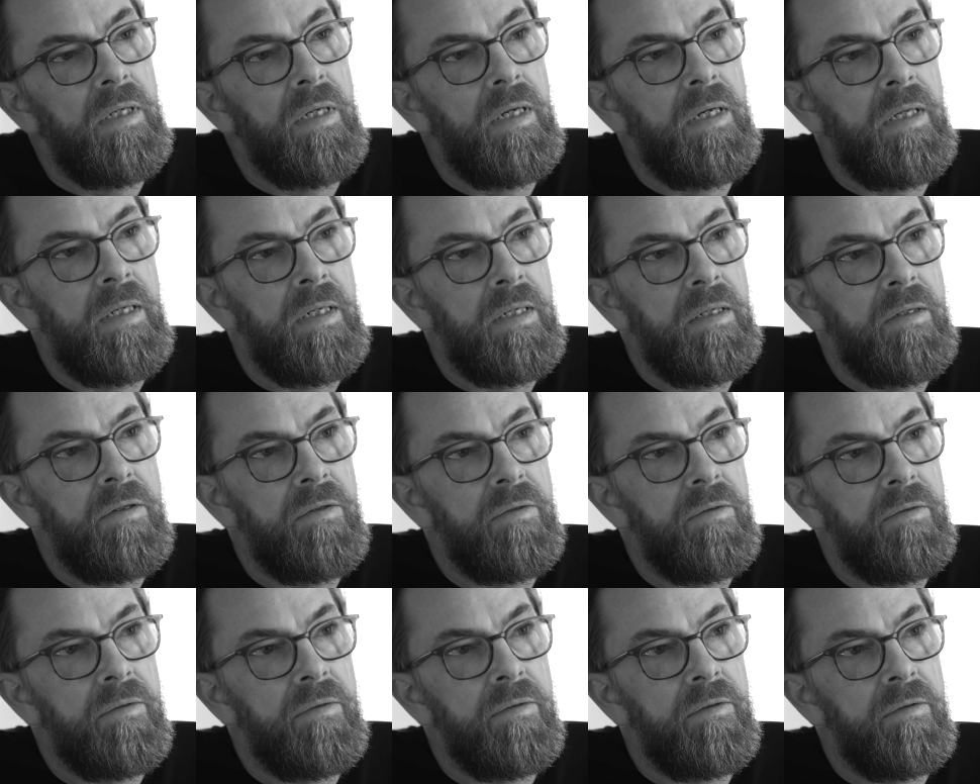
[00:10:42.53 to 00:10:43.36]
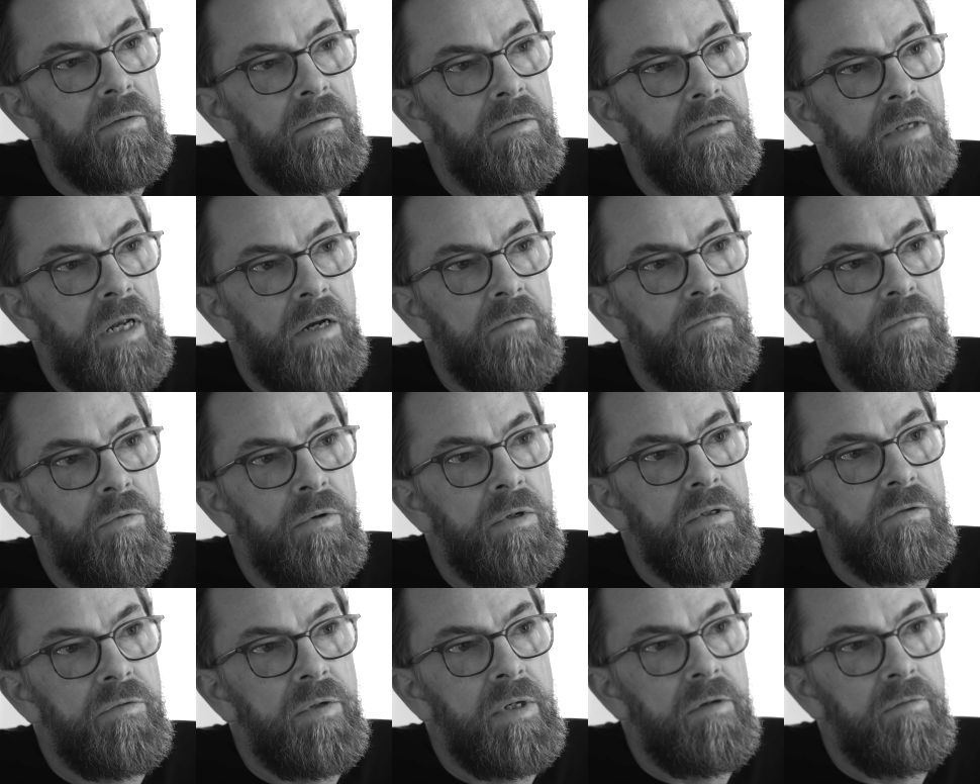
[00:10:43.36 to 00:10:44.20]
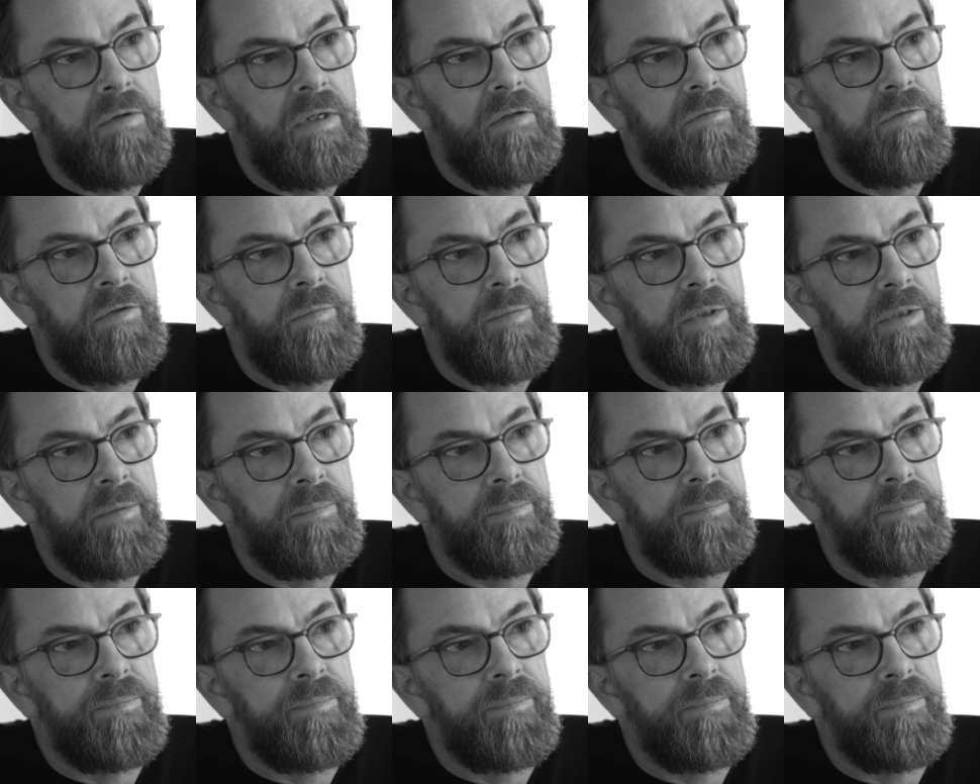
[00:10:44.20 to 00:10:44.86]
And that works really well for me.